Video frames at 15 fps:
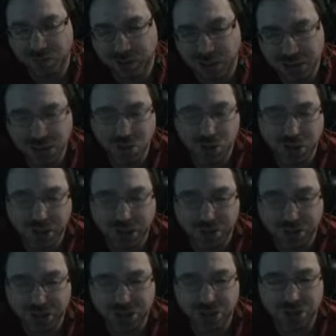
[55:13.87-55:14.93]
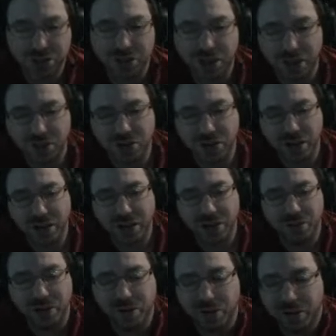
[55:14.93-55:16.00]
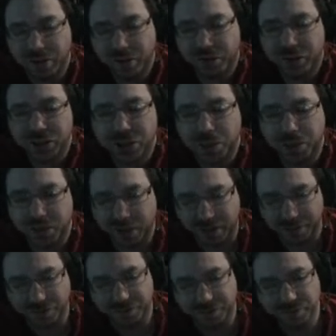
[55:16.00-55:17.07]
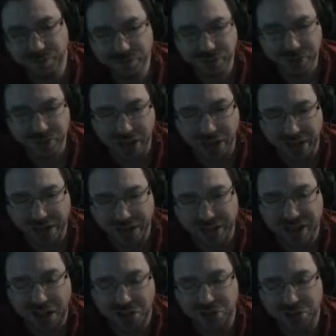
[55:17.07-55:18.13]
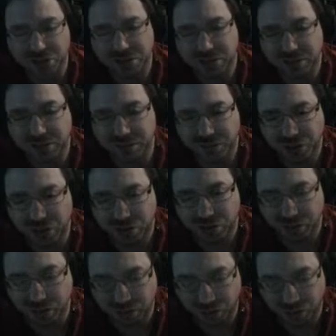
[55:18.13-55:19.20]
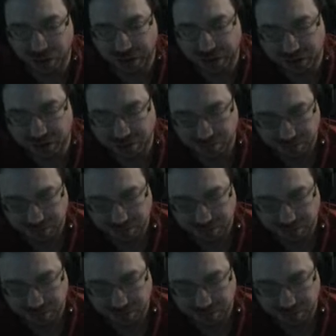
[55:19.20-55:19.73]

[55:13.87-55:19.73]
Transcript: because he would have done research like, okay, if the ship is like 90,000 credits,